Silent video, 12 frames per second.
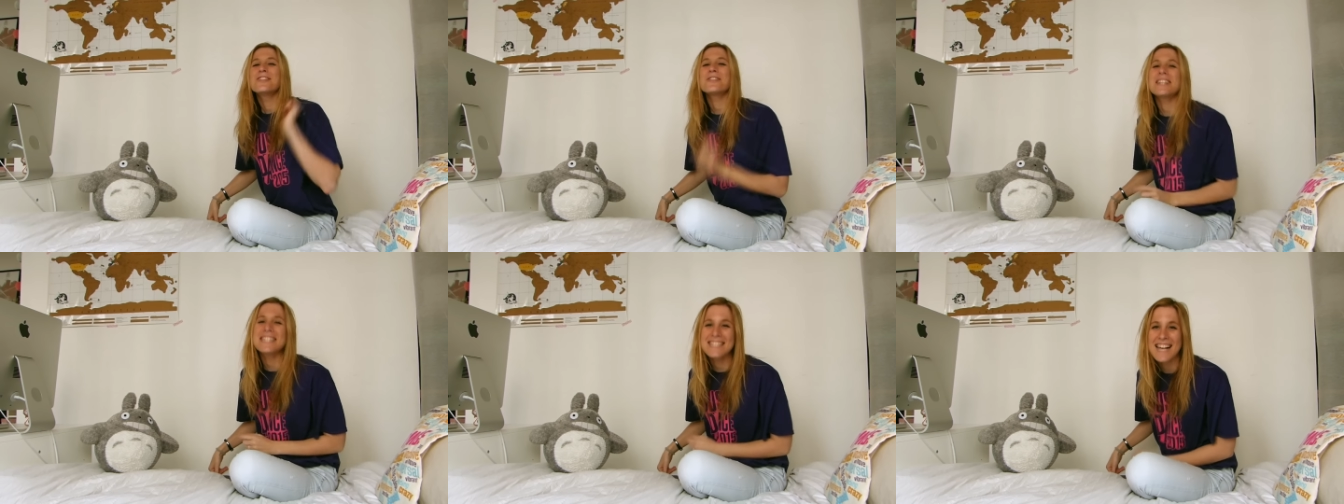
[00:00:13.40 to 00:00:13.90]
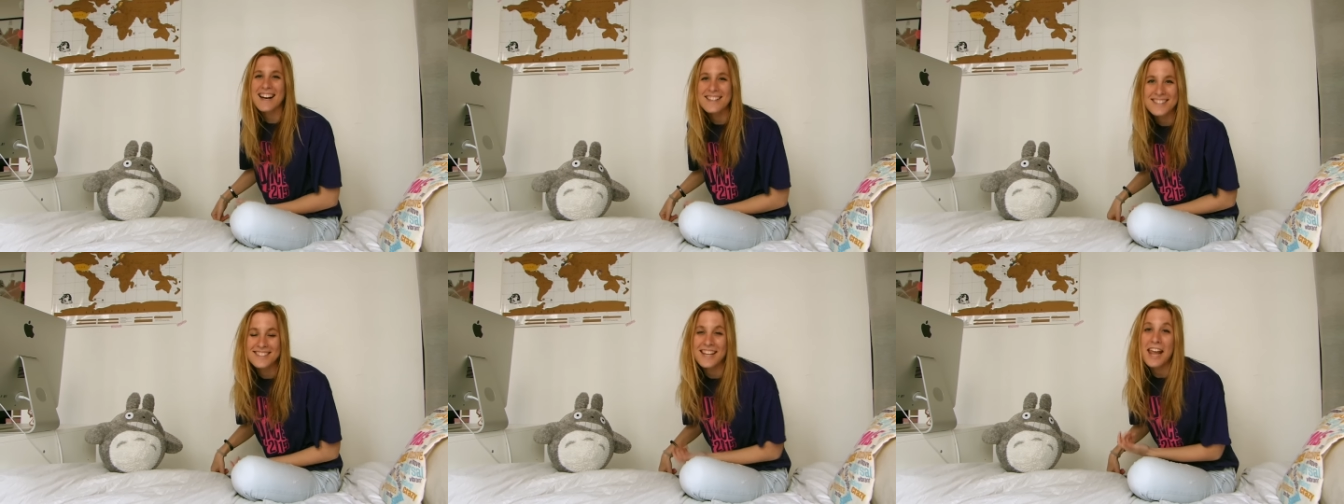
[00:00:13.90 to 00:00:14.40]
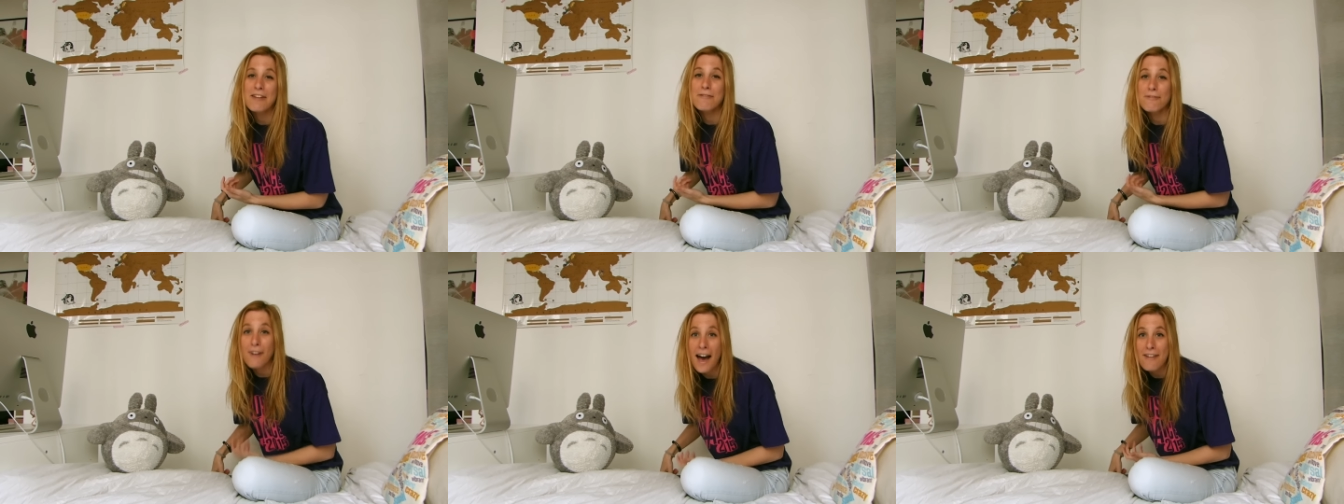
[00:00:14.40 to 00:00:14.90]
three thousand
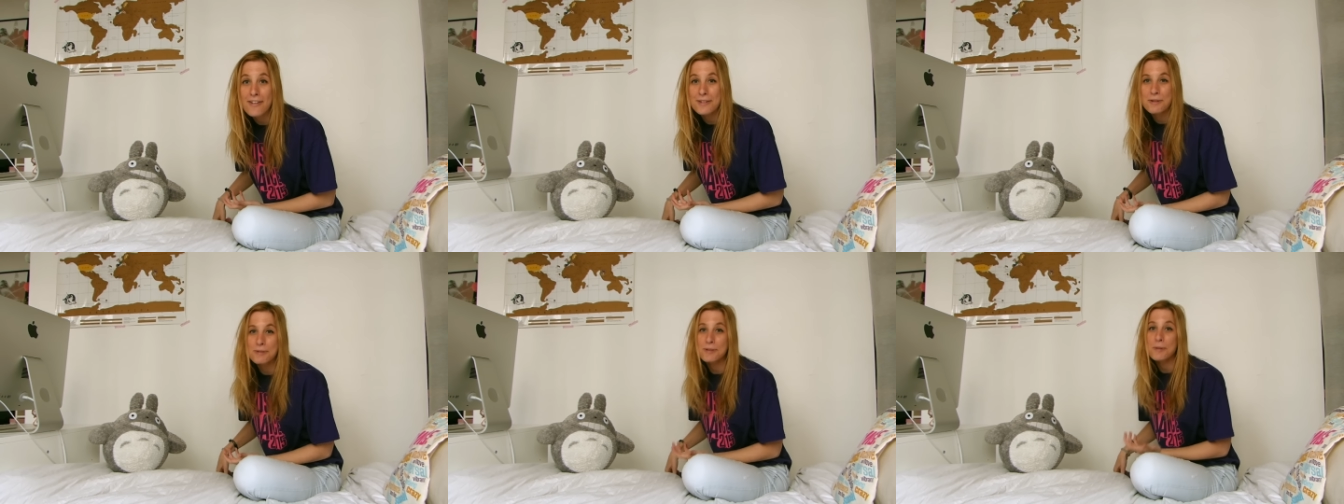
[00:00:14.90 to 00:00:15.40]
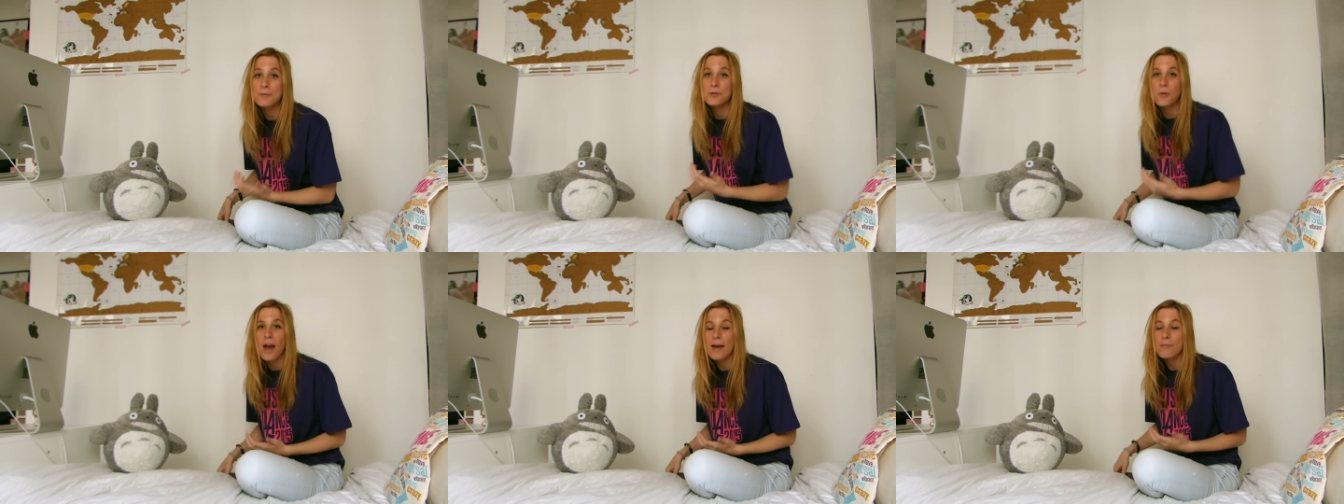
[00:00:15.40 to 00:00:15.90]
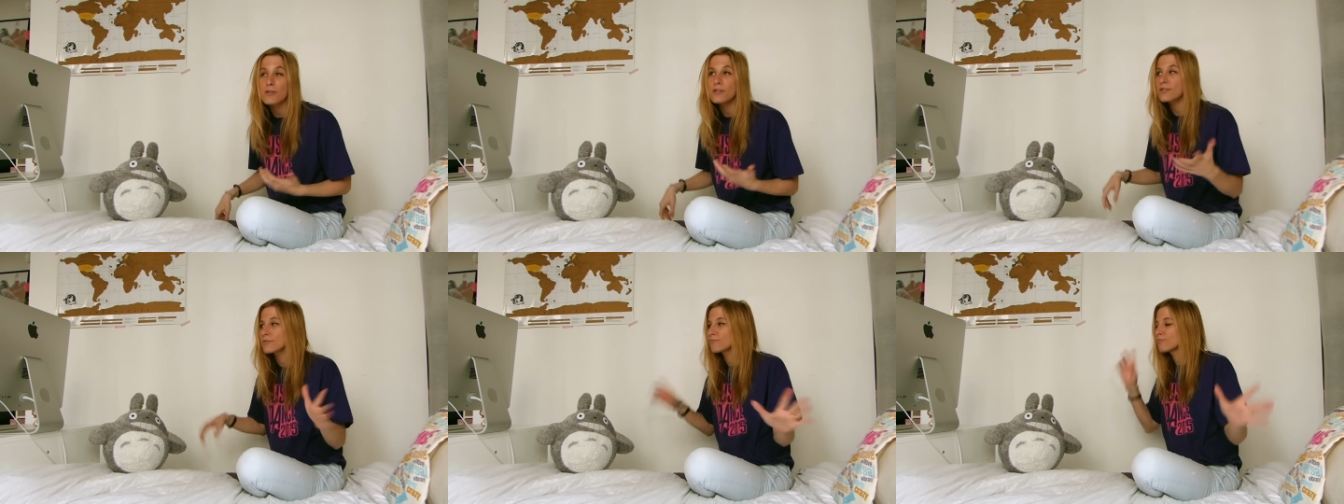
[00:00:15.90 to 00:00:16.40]
five hundred
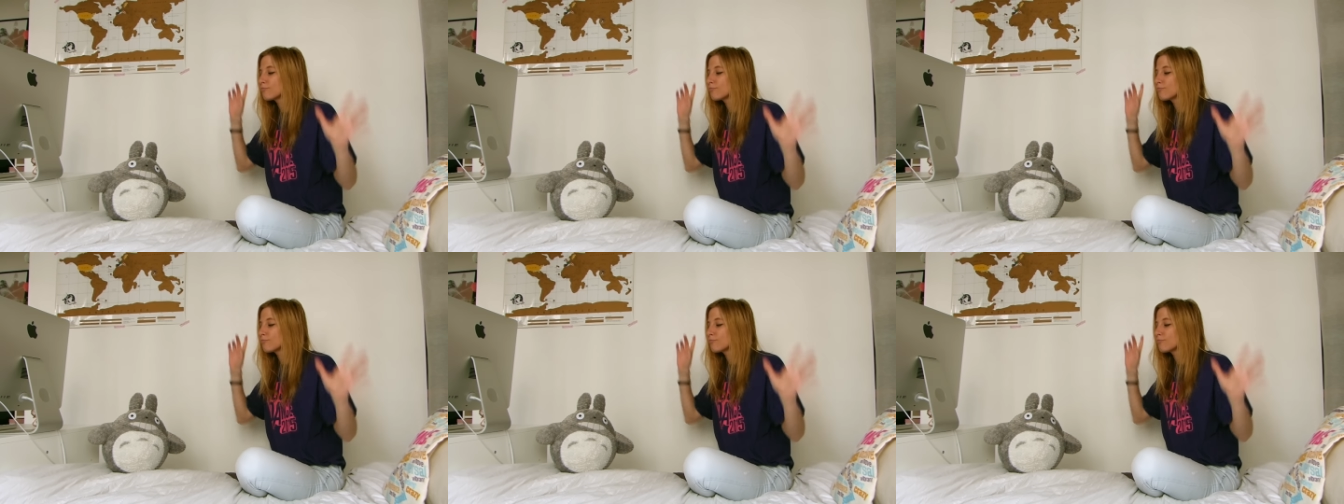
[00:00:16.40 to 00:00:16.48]
subscribers!